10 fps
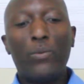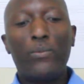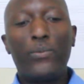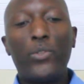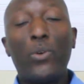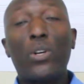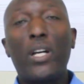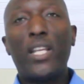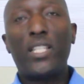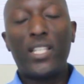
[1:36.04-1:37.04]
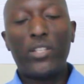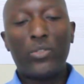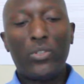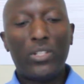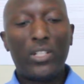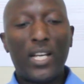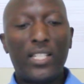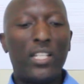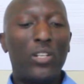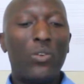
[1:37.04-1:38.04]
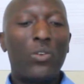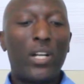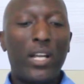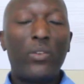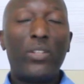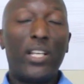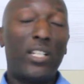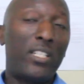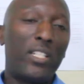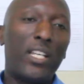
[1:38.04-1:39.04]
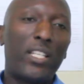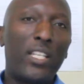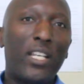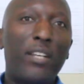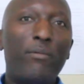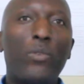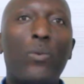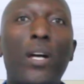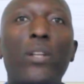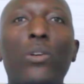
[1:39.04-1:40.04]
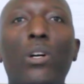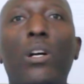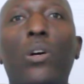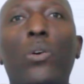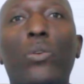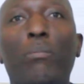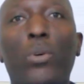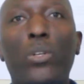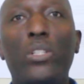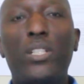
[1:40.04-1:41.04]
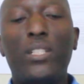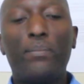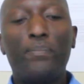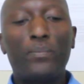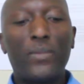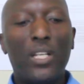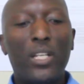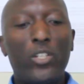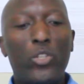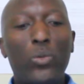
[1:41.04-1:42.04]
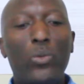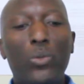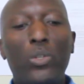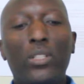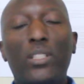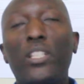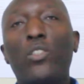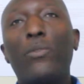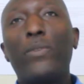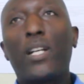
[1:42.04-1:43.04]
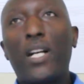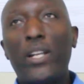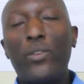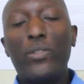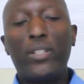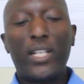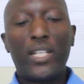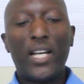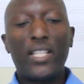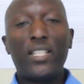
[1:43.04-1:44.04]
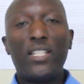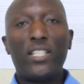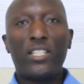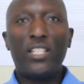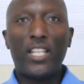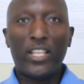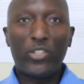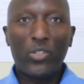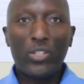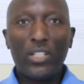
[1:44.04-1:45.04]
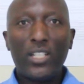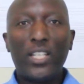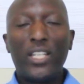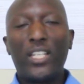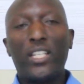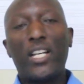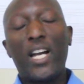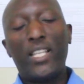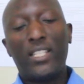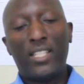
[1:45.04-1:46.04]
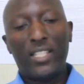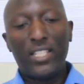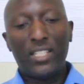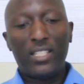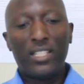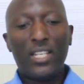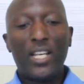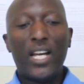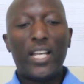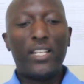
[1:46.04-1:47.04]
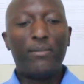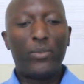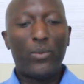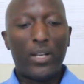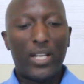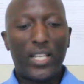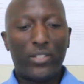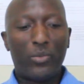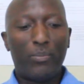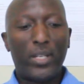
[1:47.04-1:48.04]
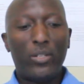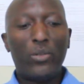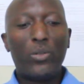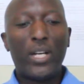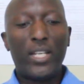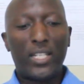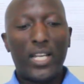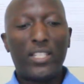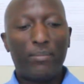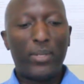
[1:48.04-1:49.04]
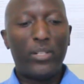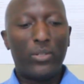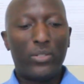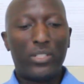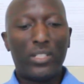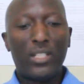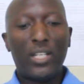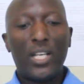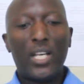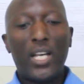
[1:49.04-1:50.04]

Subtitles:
of your organization as a long canoe that is taking everyone on board. 2, think of a canoe that has a destination, it has seats, and everyone has to pedal, and it has pedals.